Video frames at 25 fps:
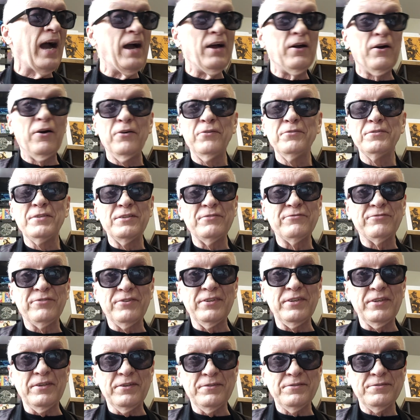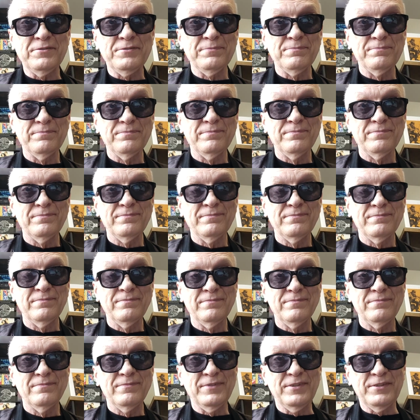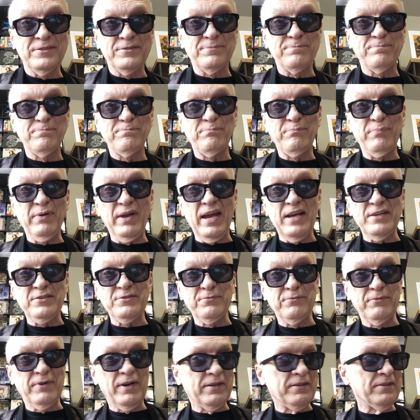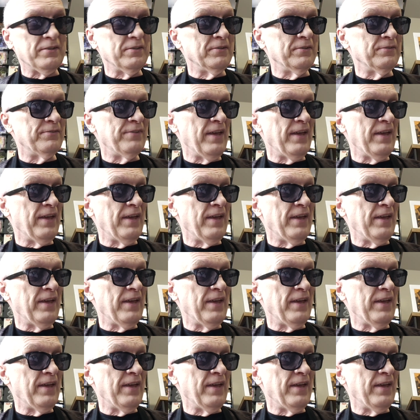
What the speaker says: I owned it for years. This past record